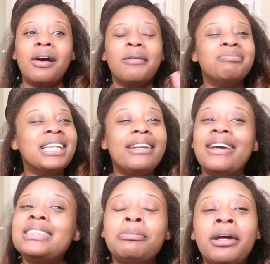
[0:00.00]
The
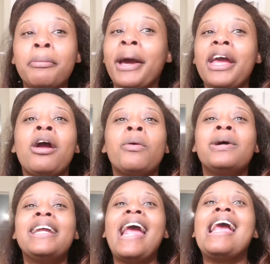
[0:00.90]
next month, my hair would
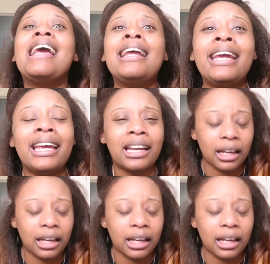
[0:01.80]
hate it.